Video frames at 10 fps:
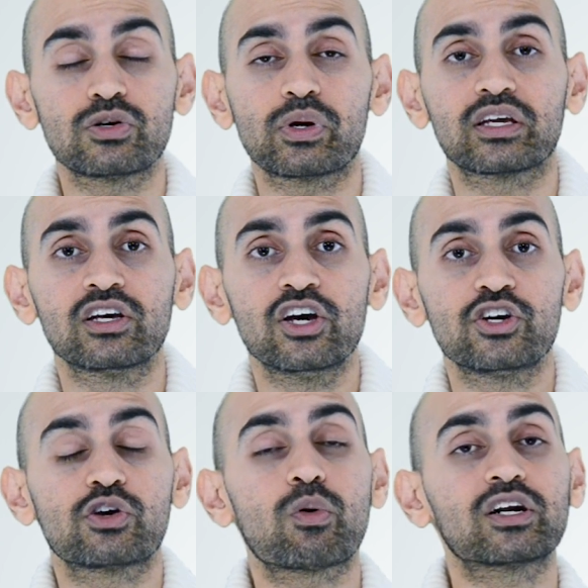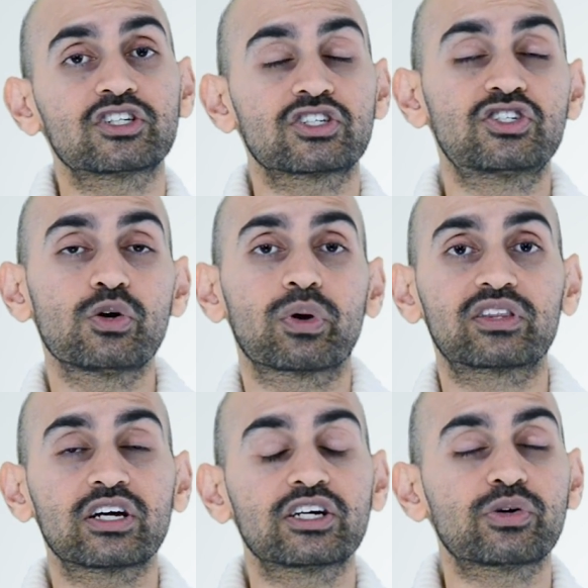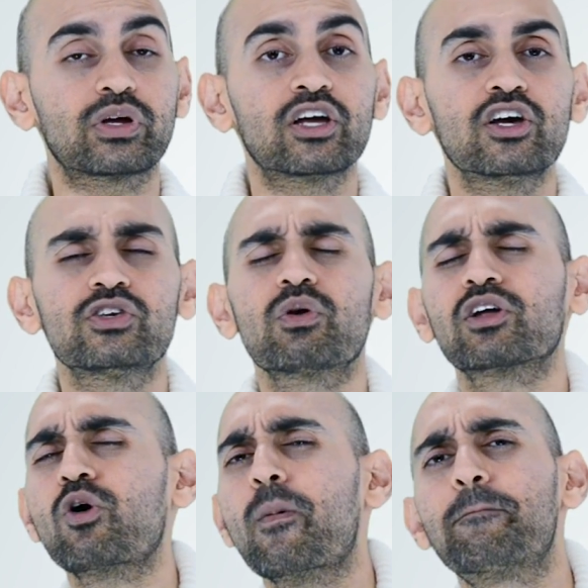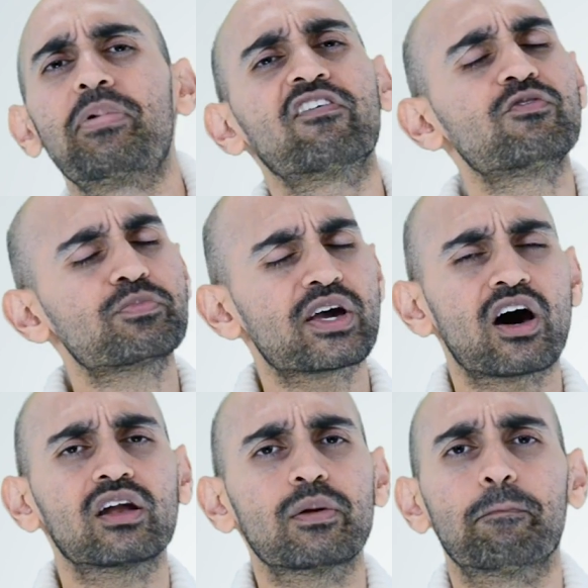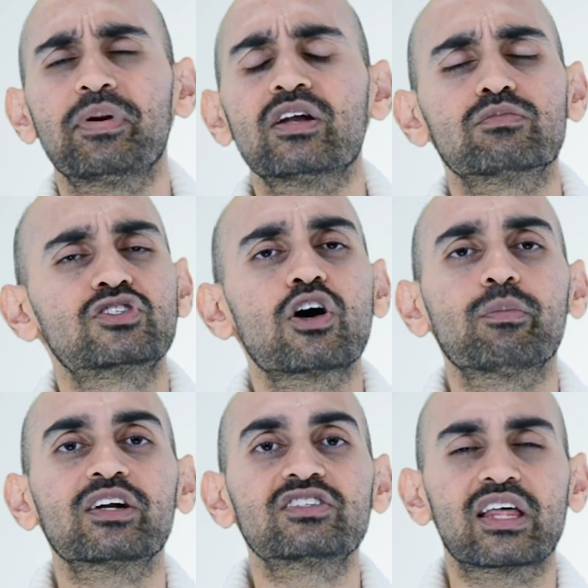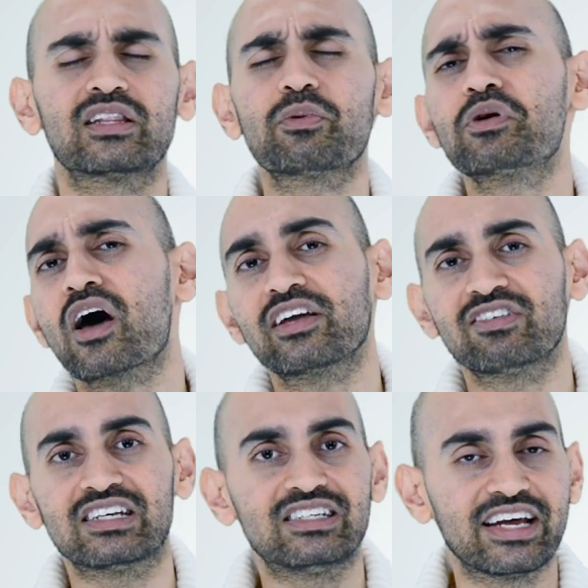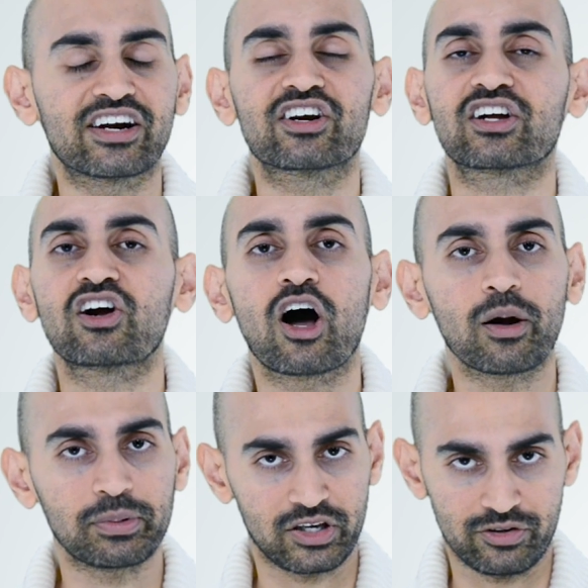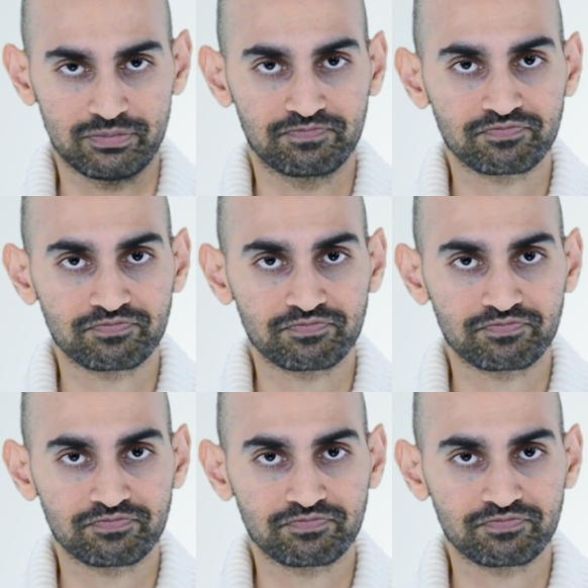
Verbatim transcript: doing, you don't wanna just do what they're doing. You wanna go above and beyond and beat them so much that they would not even dare to copy you.